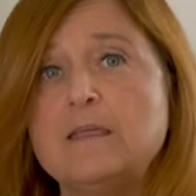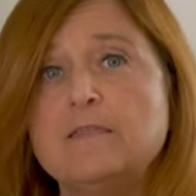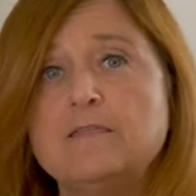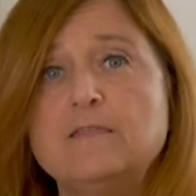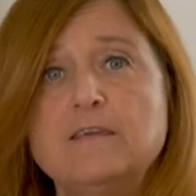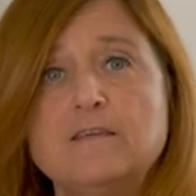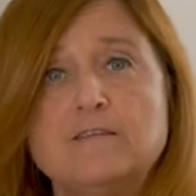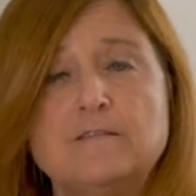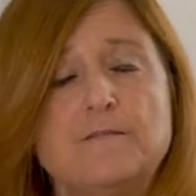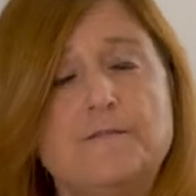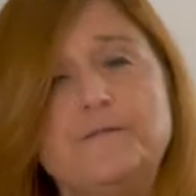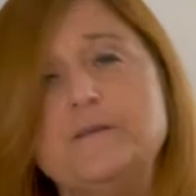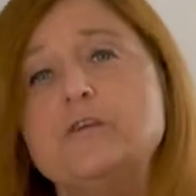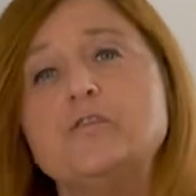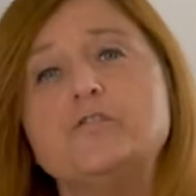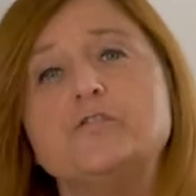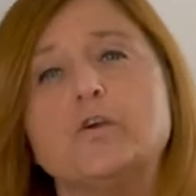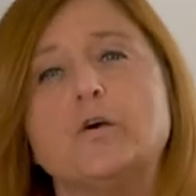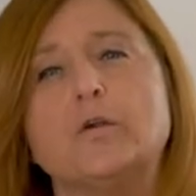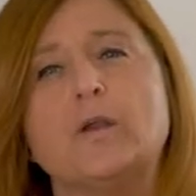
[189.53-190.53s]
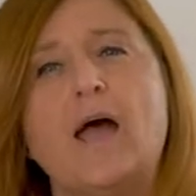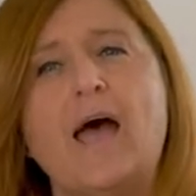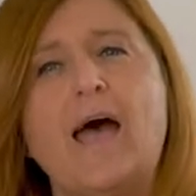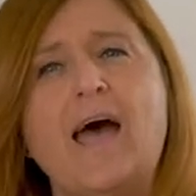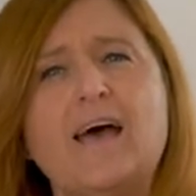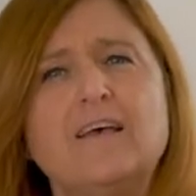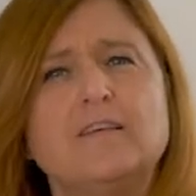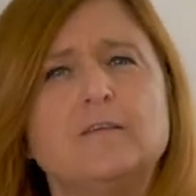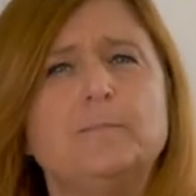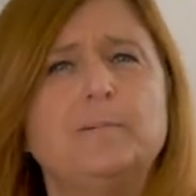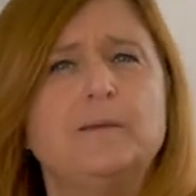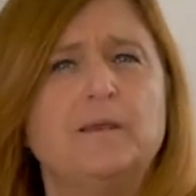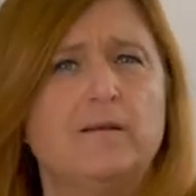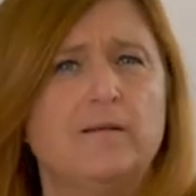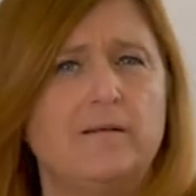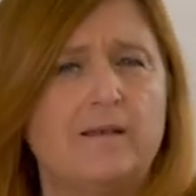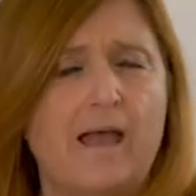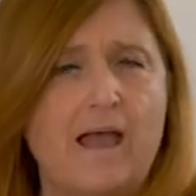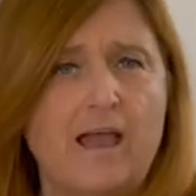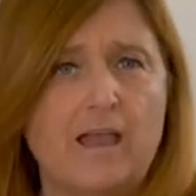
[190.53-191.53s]
This vision has
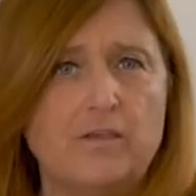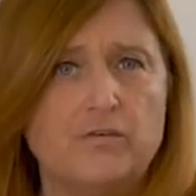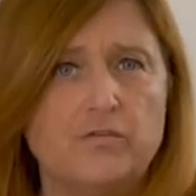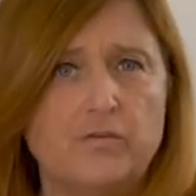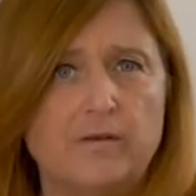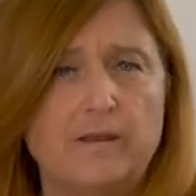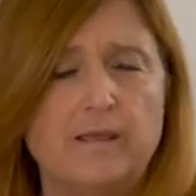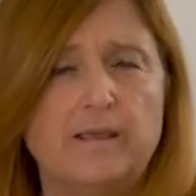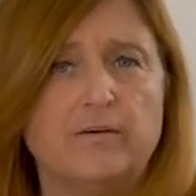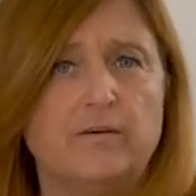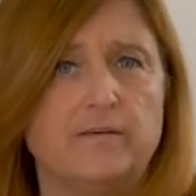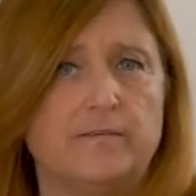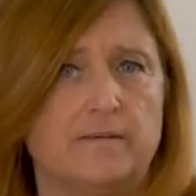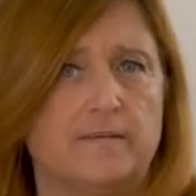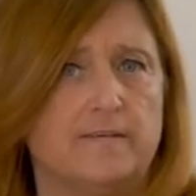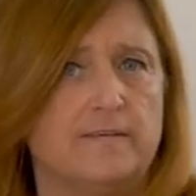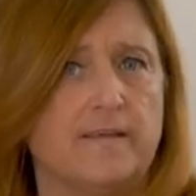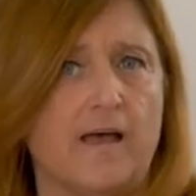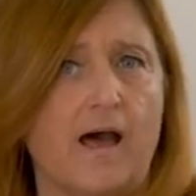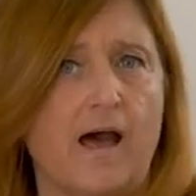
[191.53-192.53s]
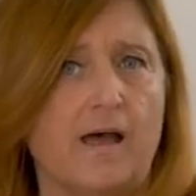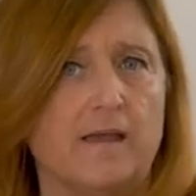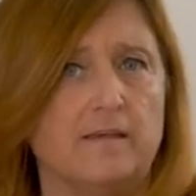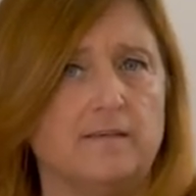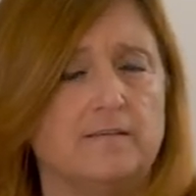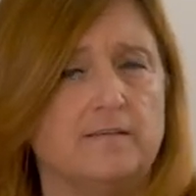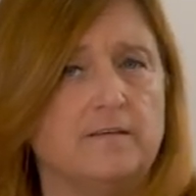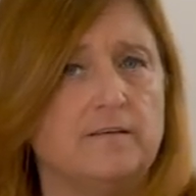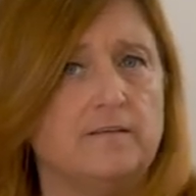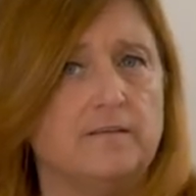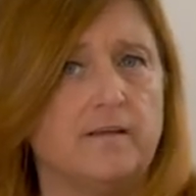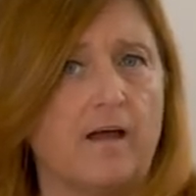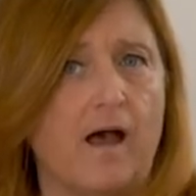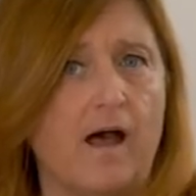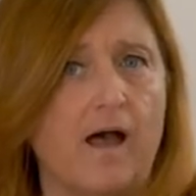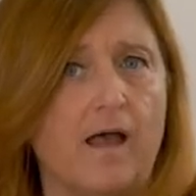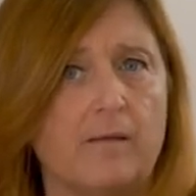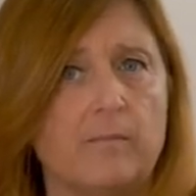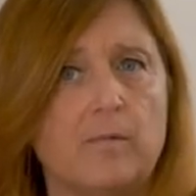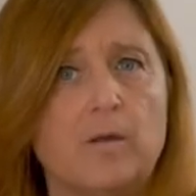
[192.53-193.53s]
been largely criticized in
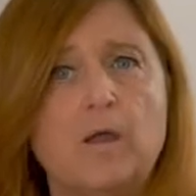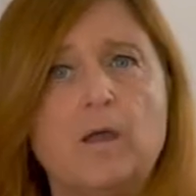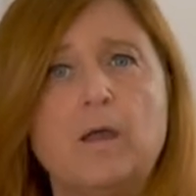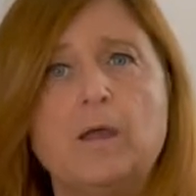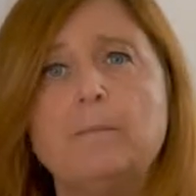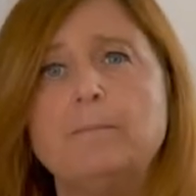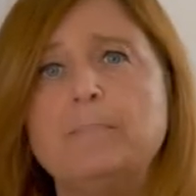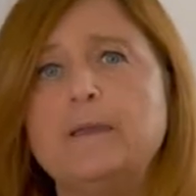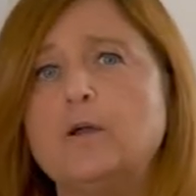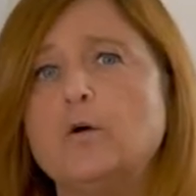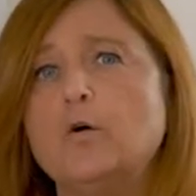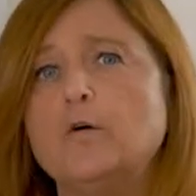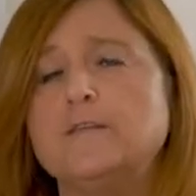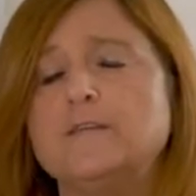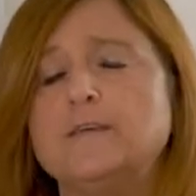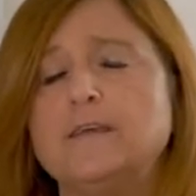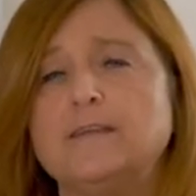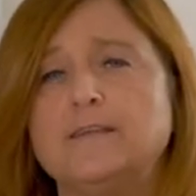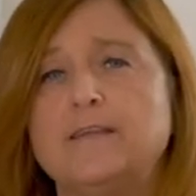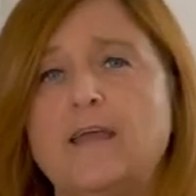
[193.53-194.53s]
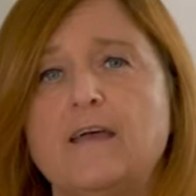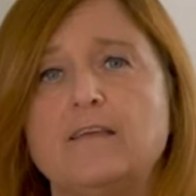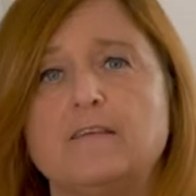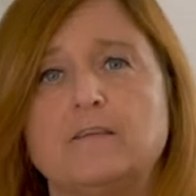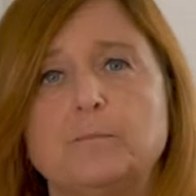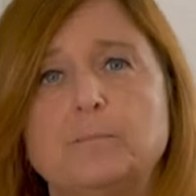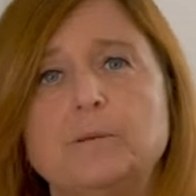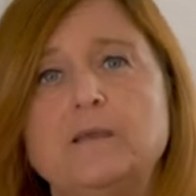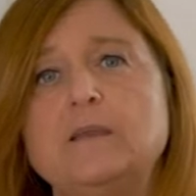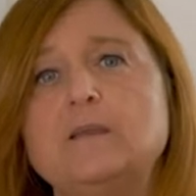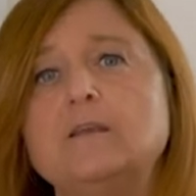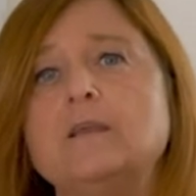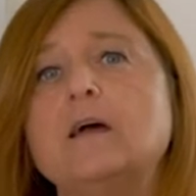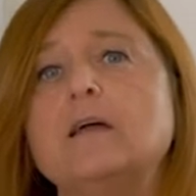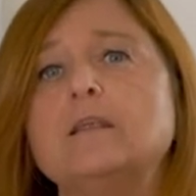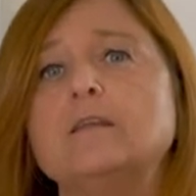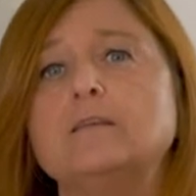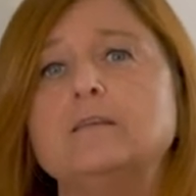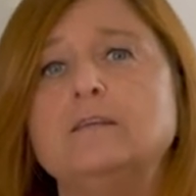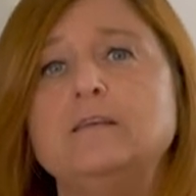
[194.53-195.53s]
time because it has been
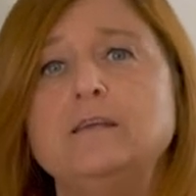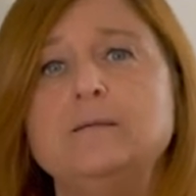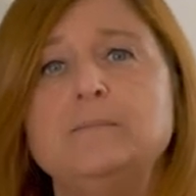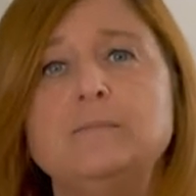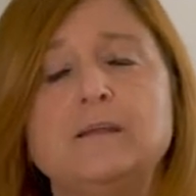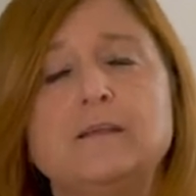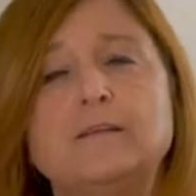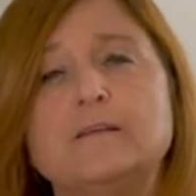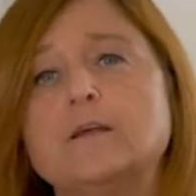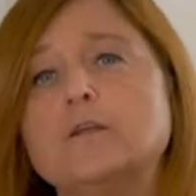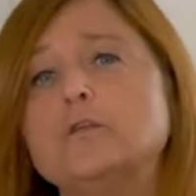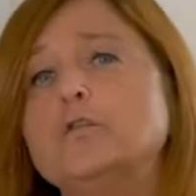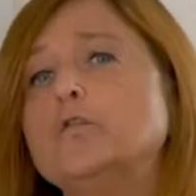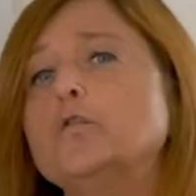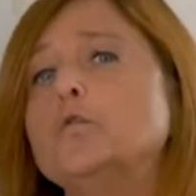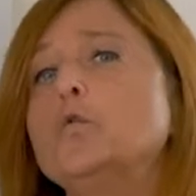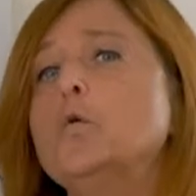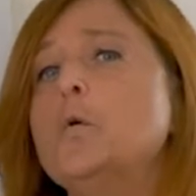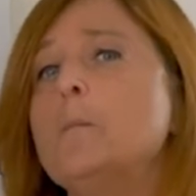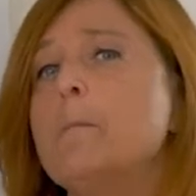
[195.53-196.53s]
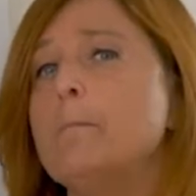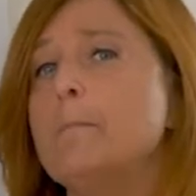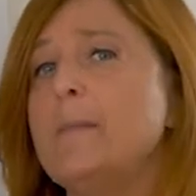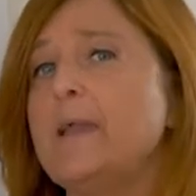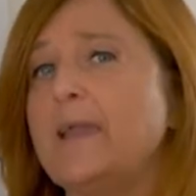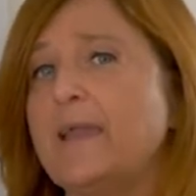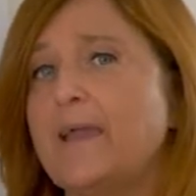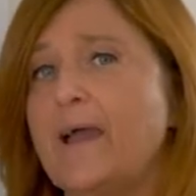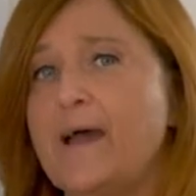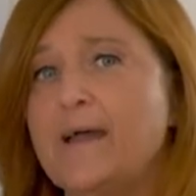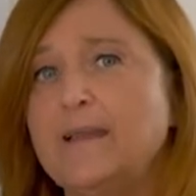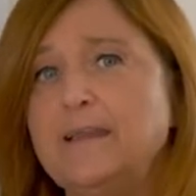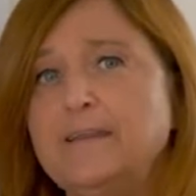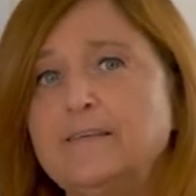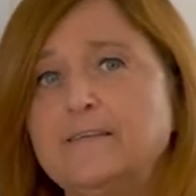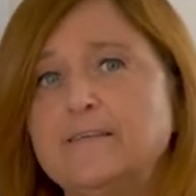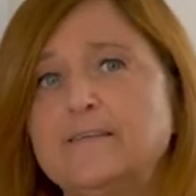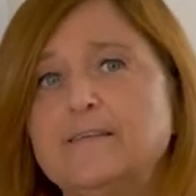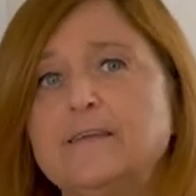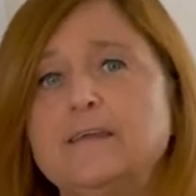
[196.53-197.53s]
deemed too
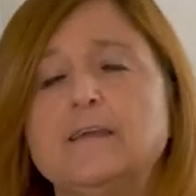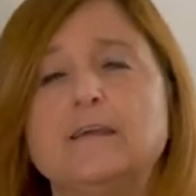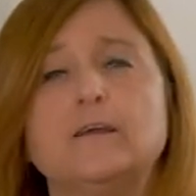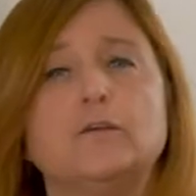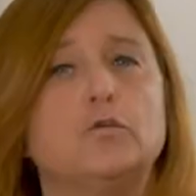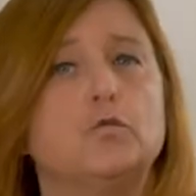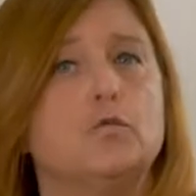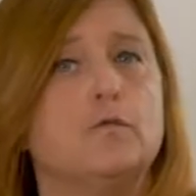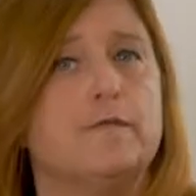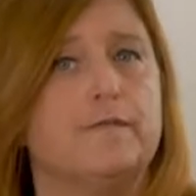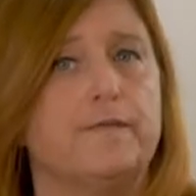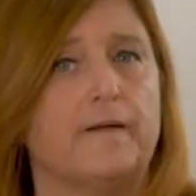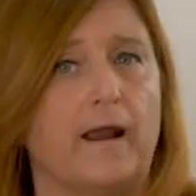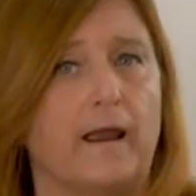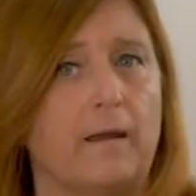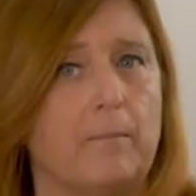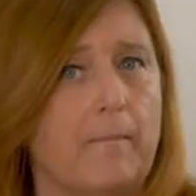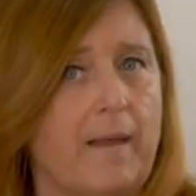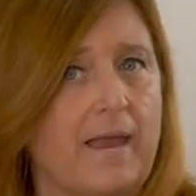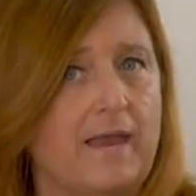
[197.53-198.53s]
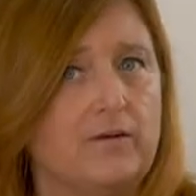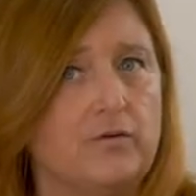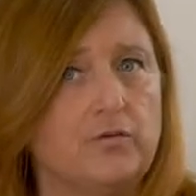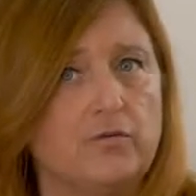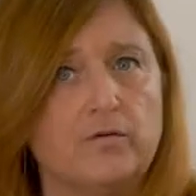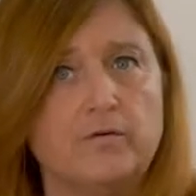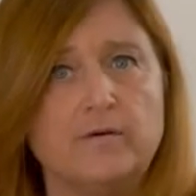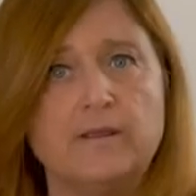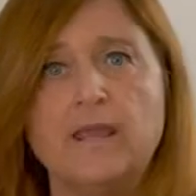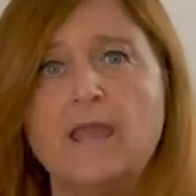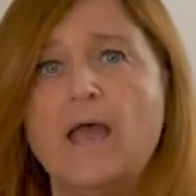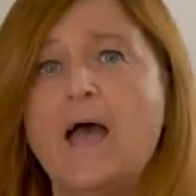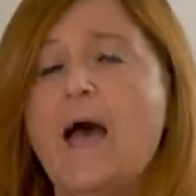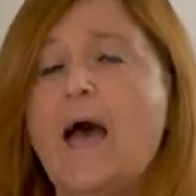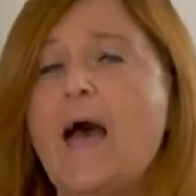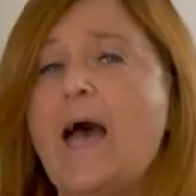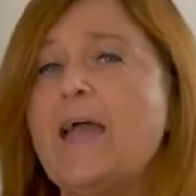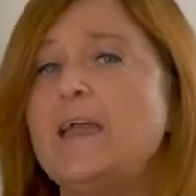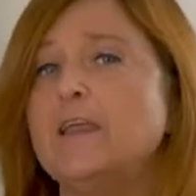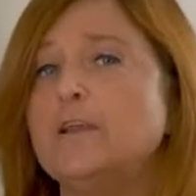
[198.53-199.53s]
mechanistic, too fragmentary,
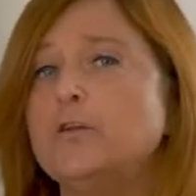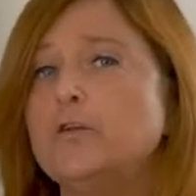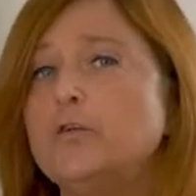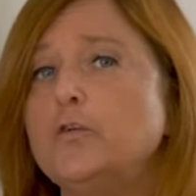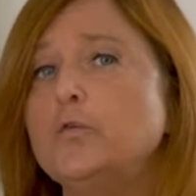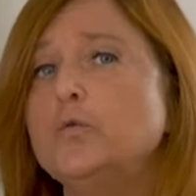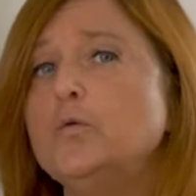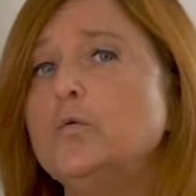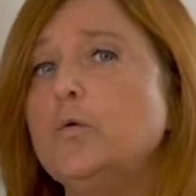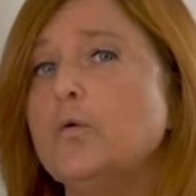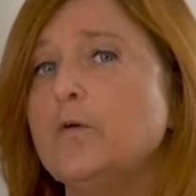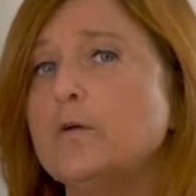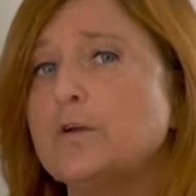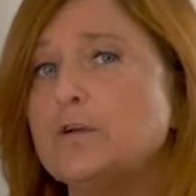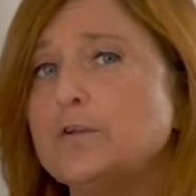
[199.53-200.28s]
and too